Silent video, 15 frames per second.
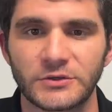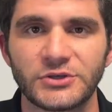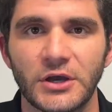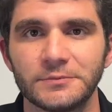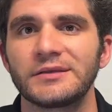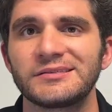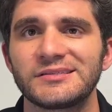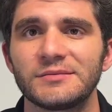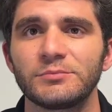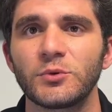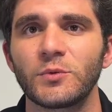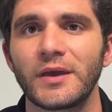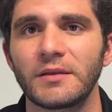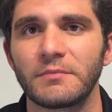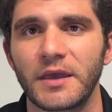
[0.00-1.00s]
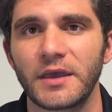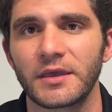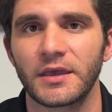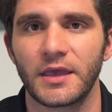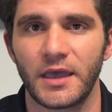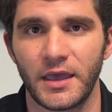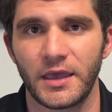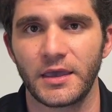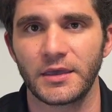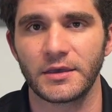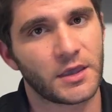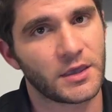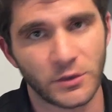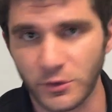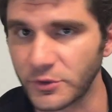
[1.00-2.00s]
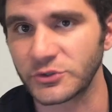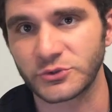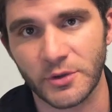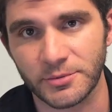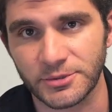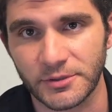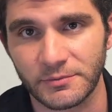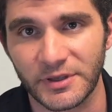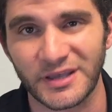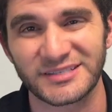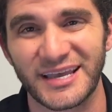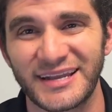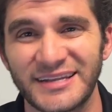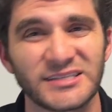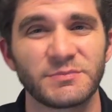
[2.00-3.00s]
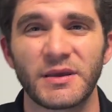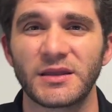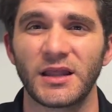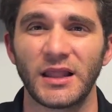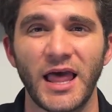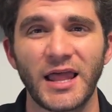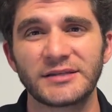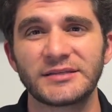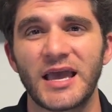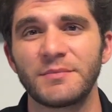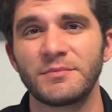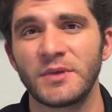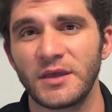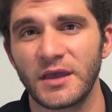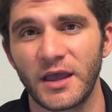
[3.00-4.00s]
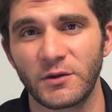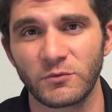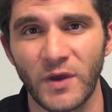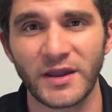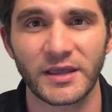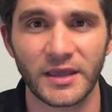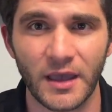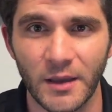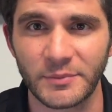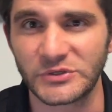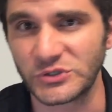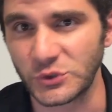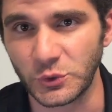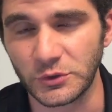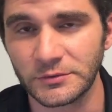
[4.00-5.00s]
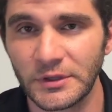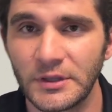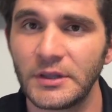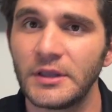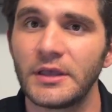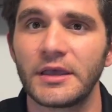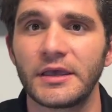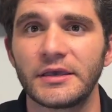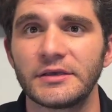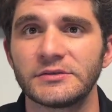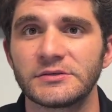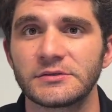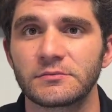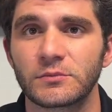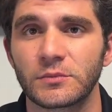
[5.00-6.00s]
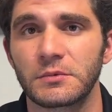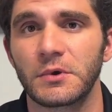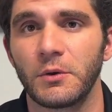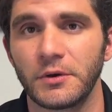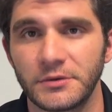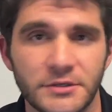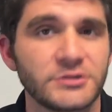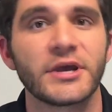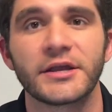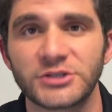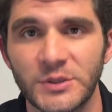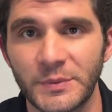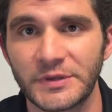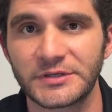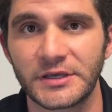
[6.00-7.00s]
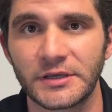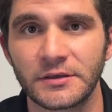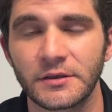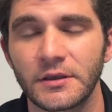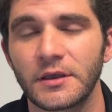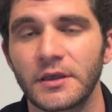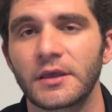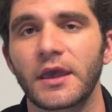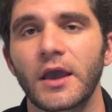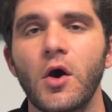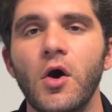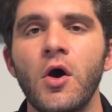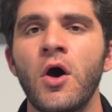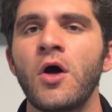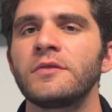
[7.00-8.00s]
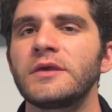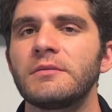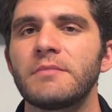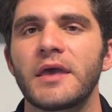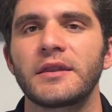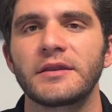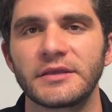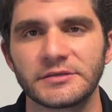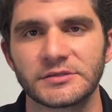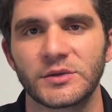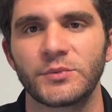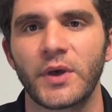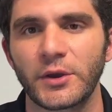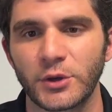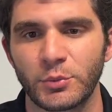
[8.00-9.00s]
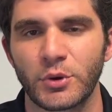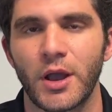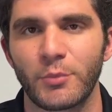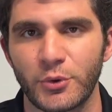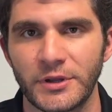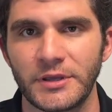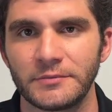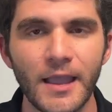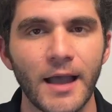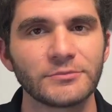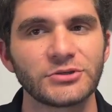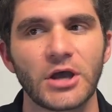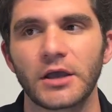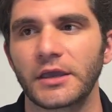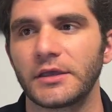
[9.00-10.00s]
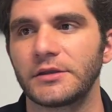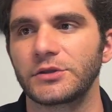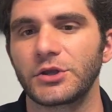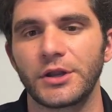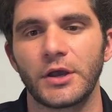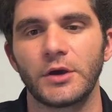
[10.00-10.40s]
So, simple way to make a killer description, because I didn't spend a lot of time at writing copy school, is go onto ChatGPT, get all the amenities about your property. I'm talking,